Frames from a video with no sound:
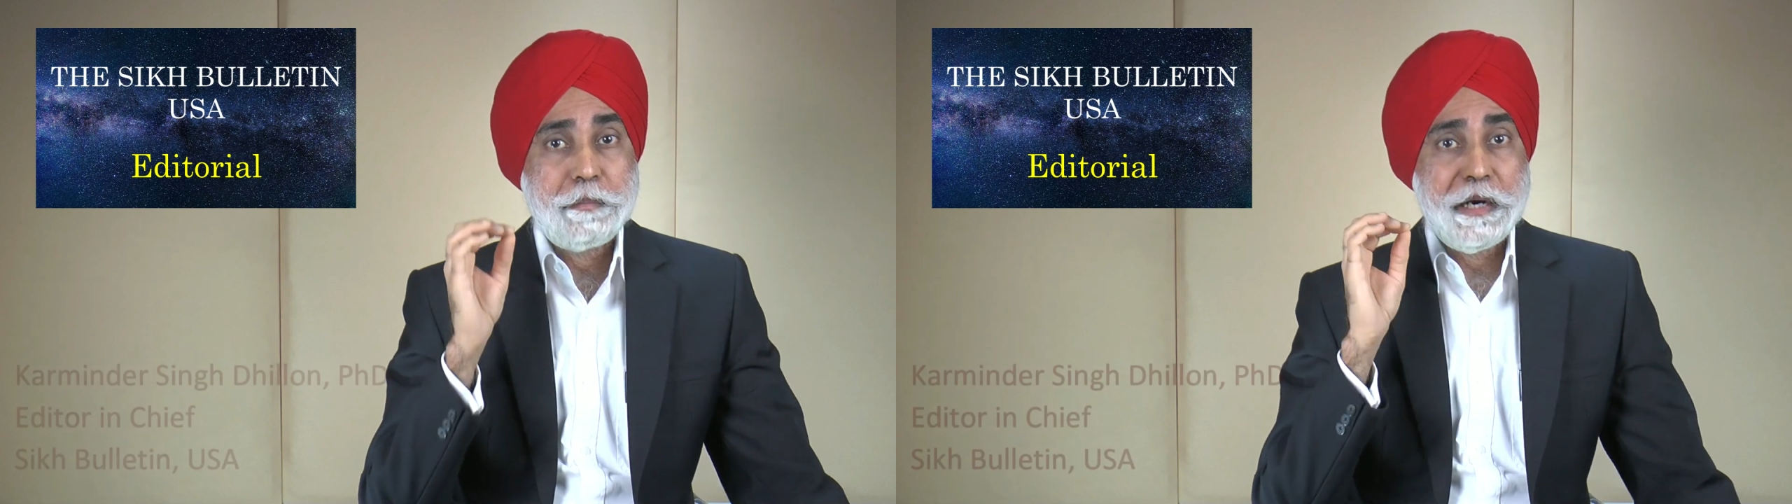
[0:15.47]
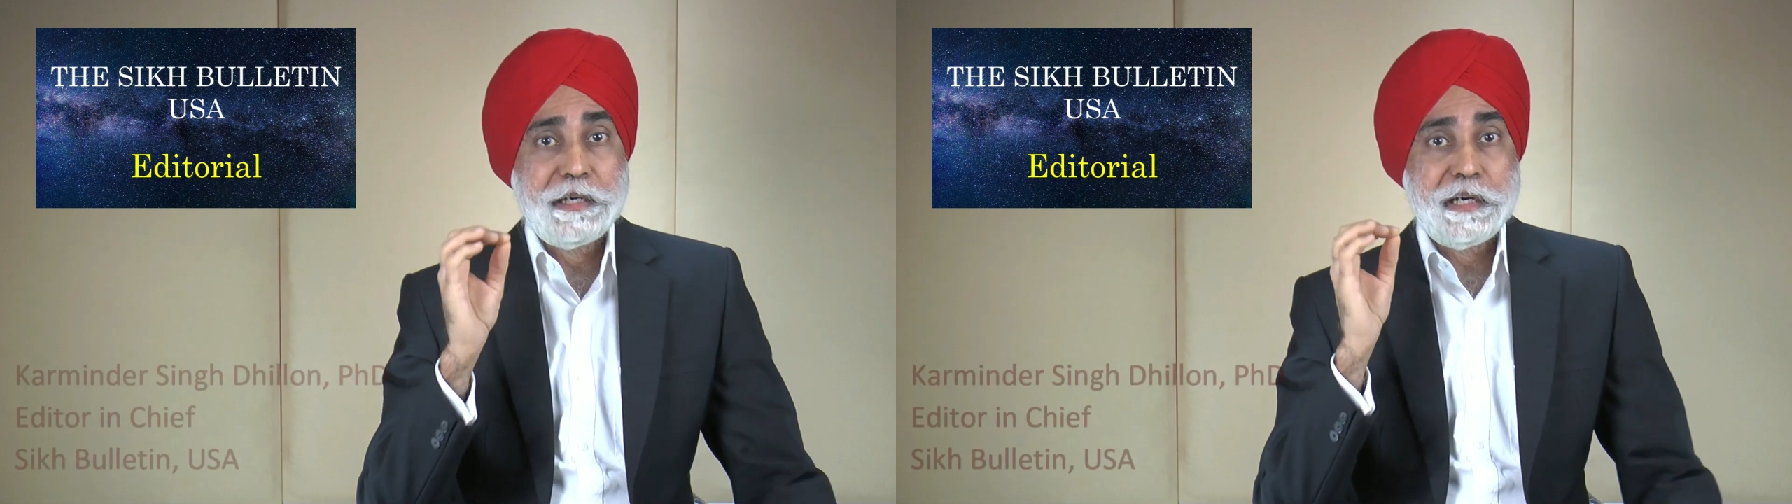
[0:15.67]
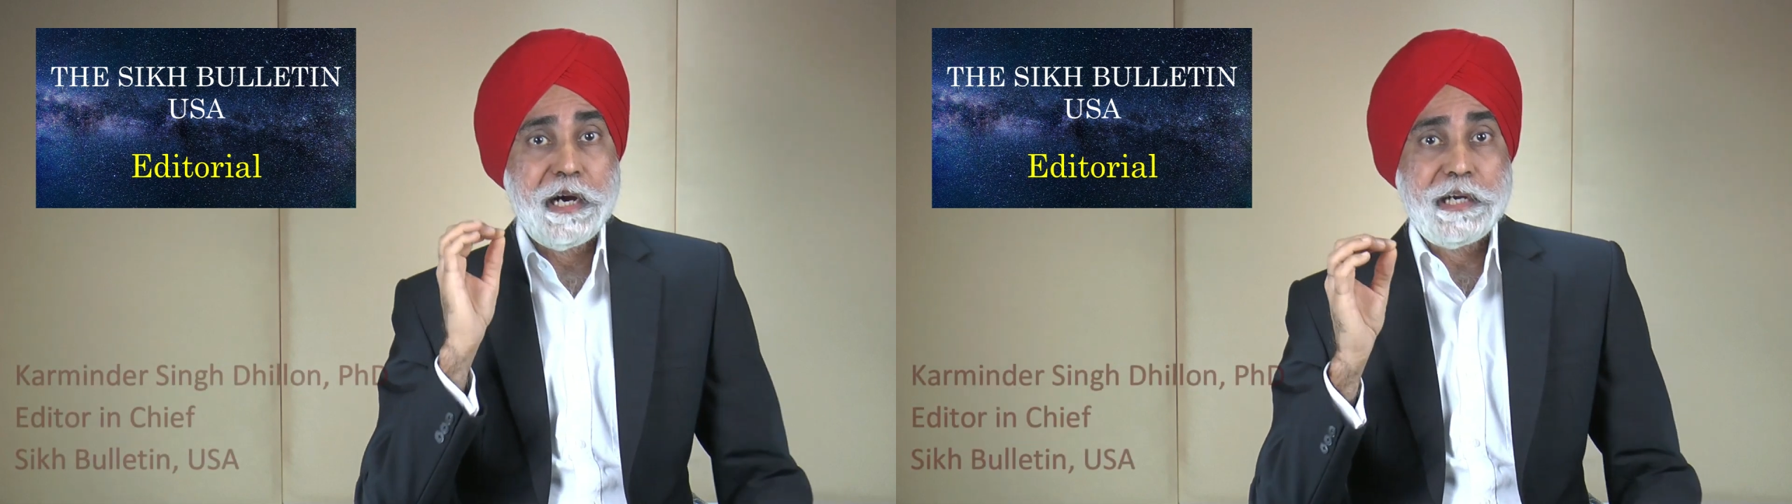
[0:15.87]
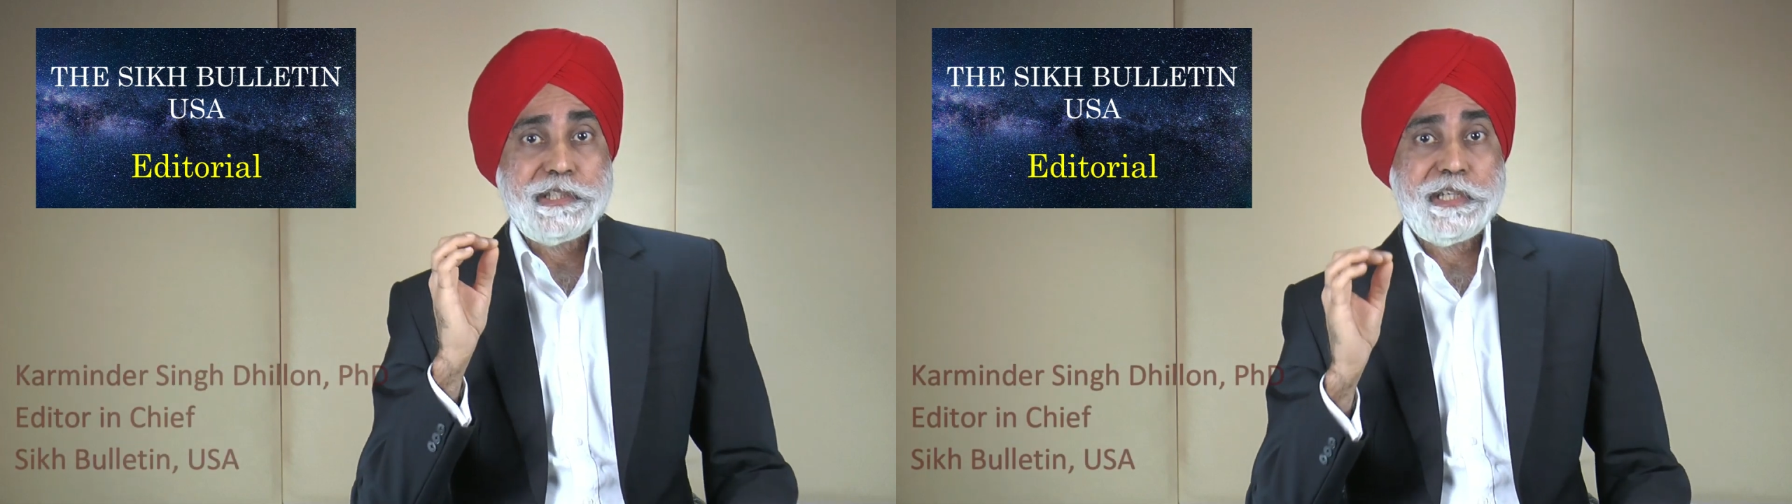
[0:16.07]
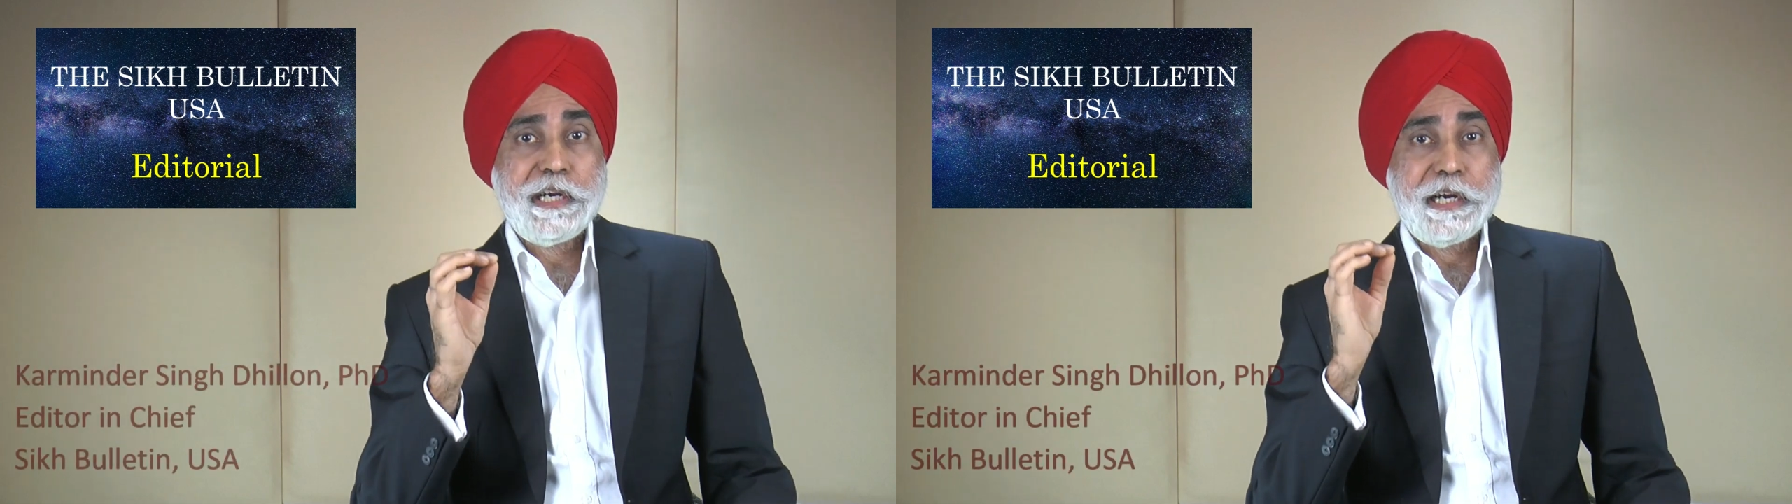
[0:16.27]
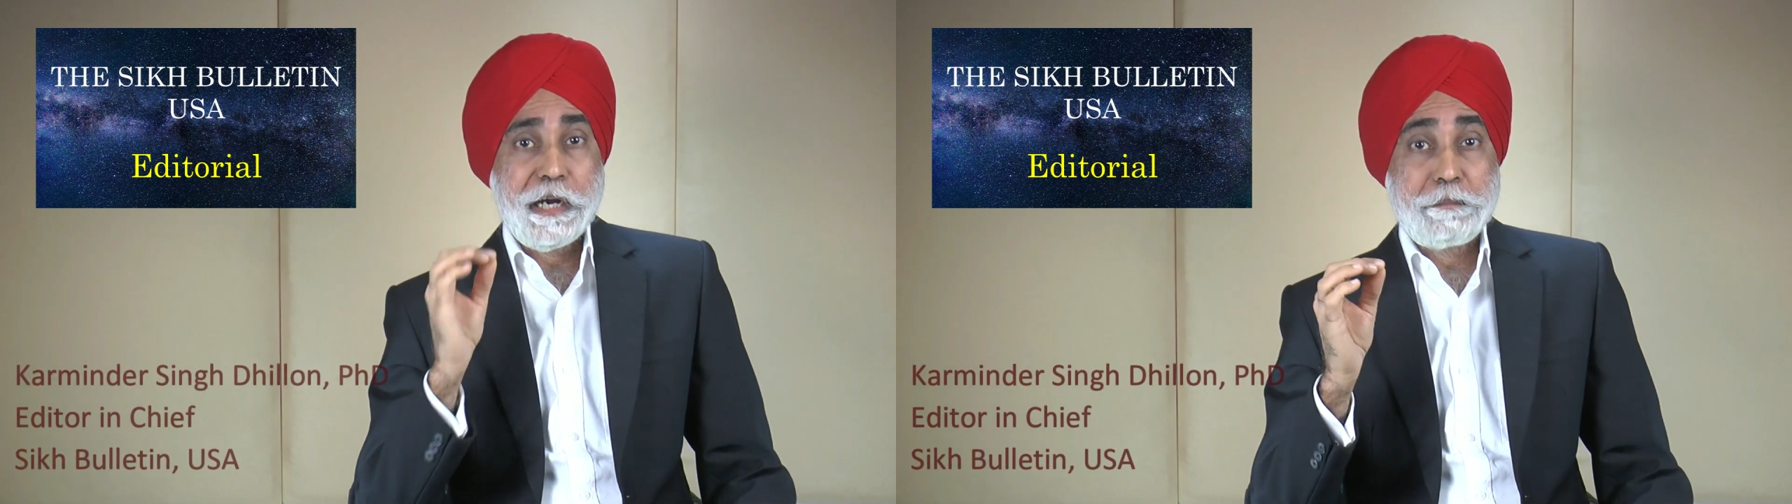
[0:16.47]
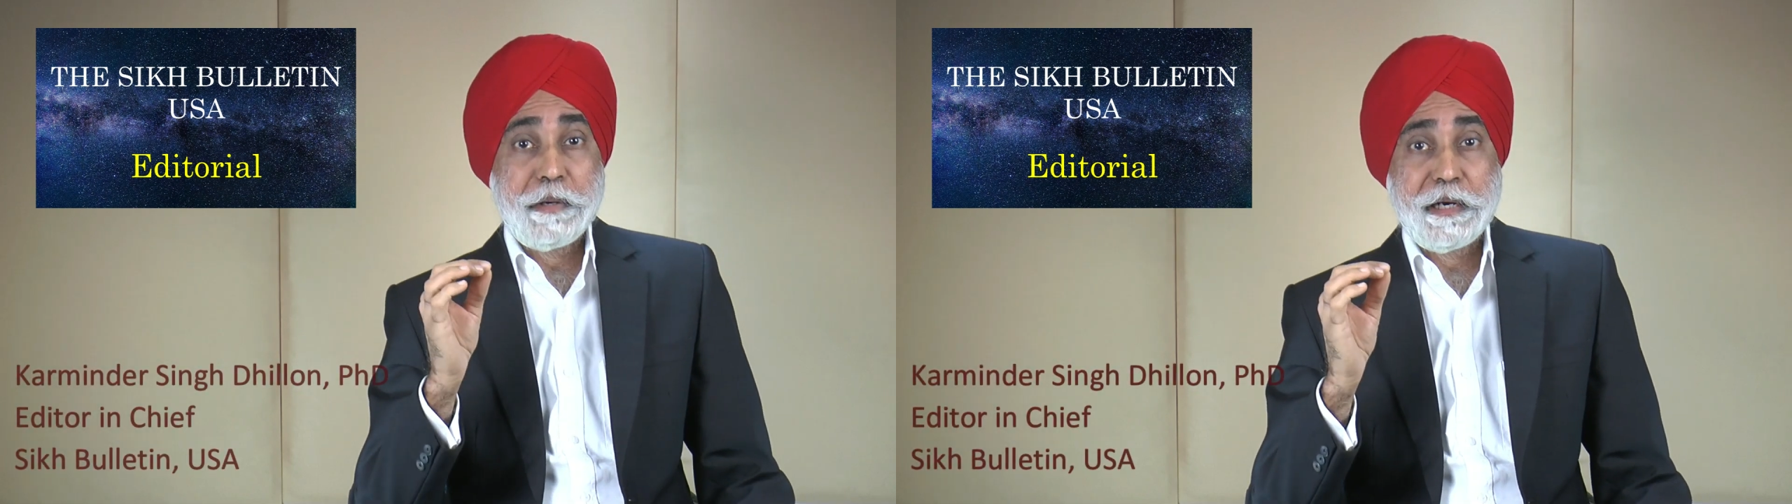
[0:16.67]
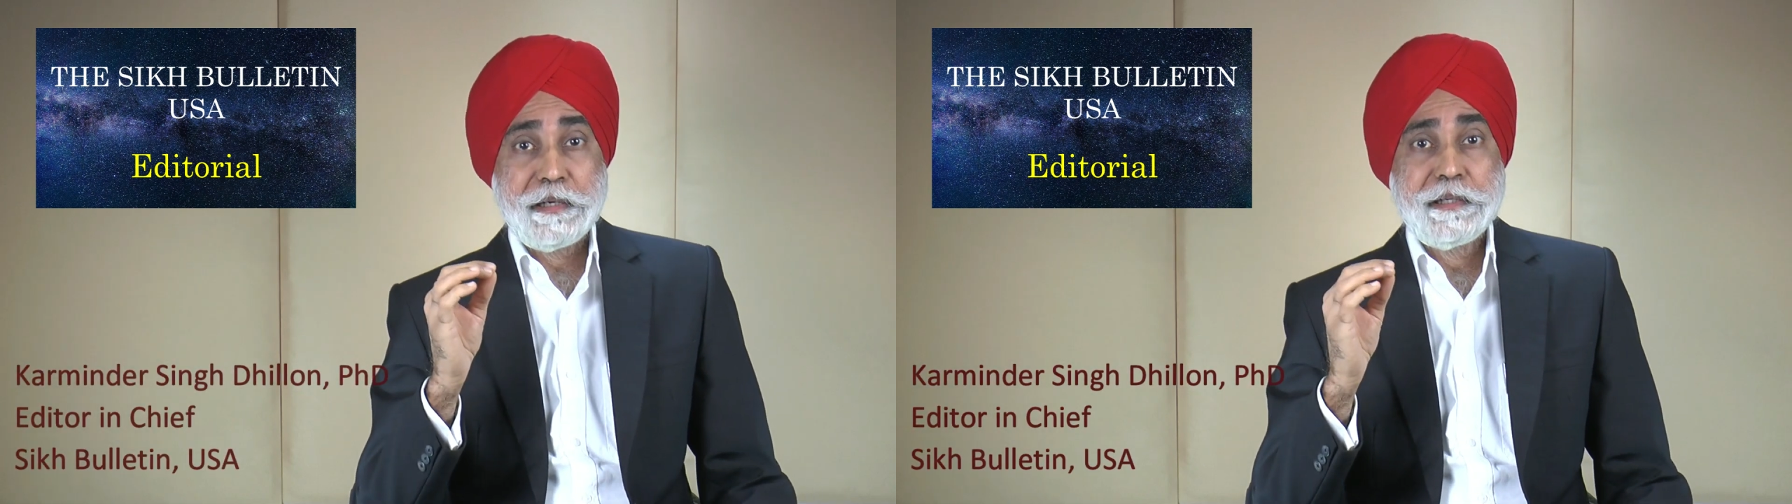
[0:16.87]
Bhaikan Singh
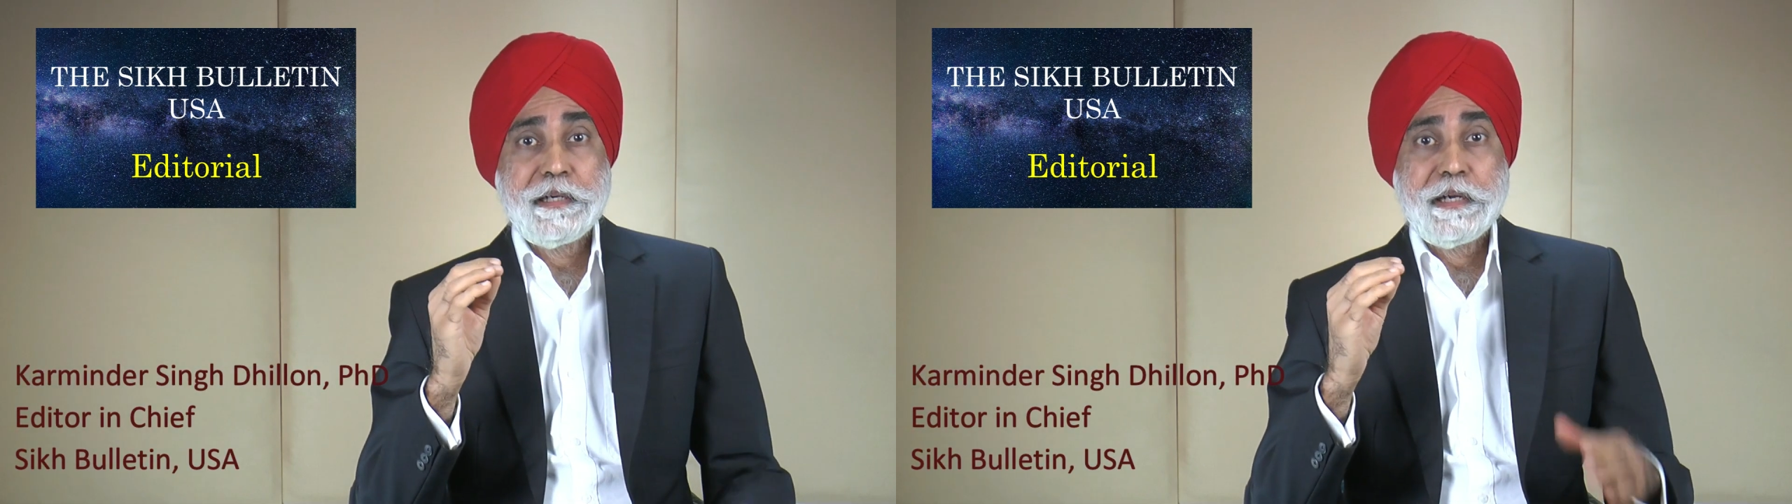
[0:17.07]
Nabha,